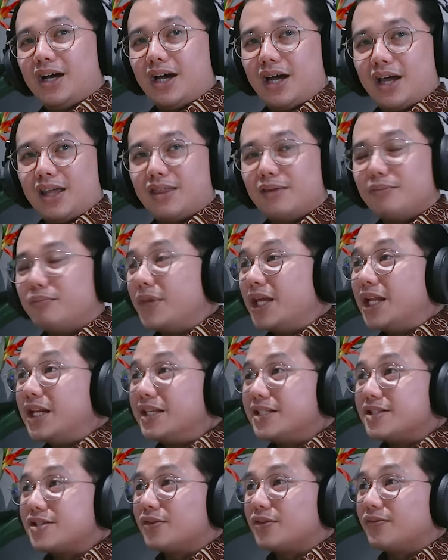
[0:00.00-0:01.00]
I think
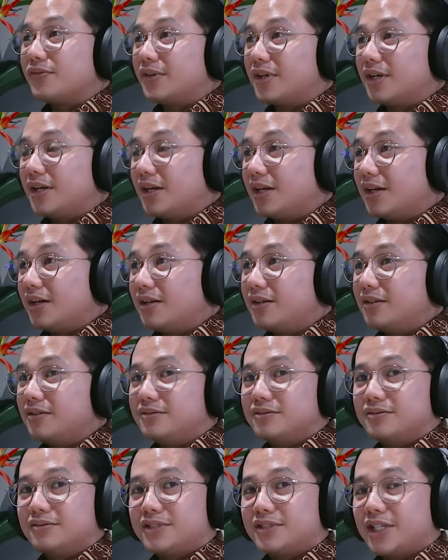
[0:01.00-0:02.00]
millions of
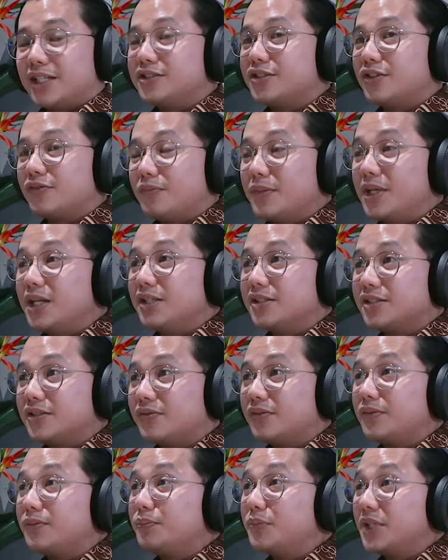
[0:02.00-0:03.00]
tens of millions
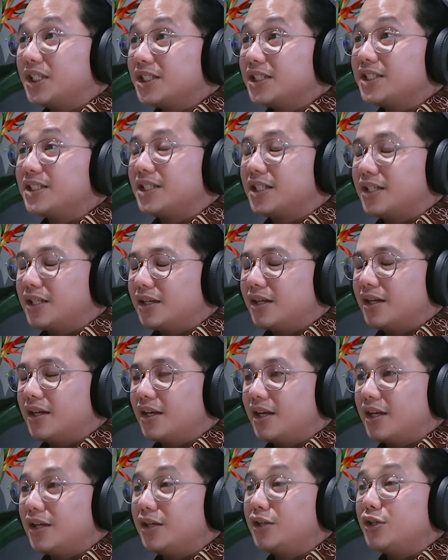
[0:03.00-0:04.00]
of business in
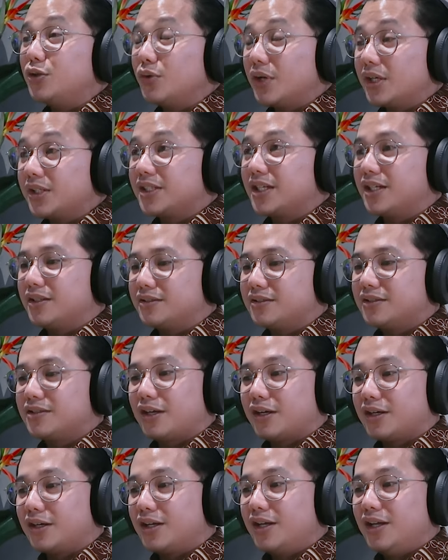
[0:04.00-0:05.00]
the US can
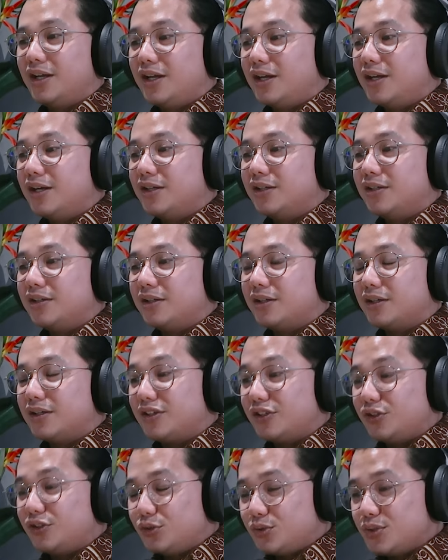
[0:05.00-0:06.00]
start
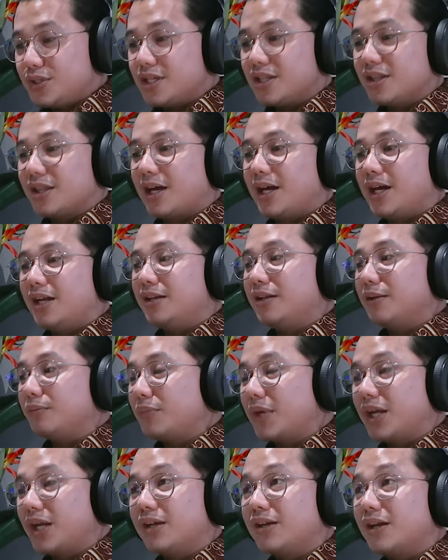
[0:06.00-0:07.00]
using that
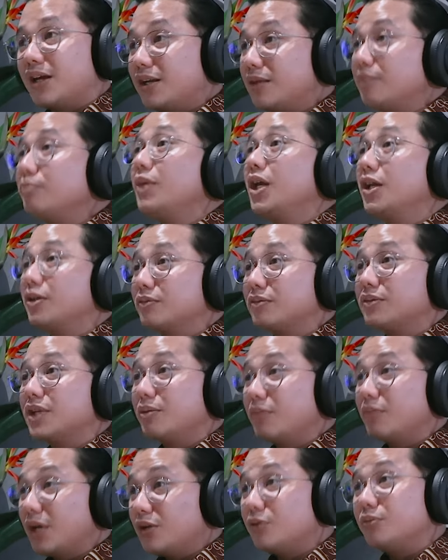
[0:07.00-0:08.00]
and paying that, and
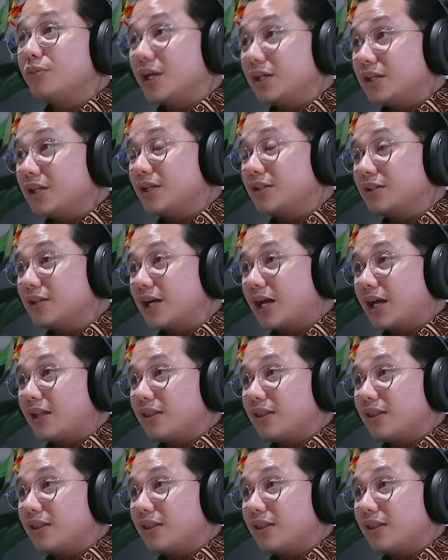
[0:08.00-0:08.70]
they make good money, and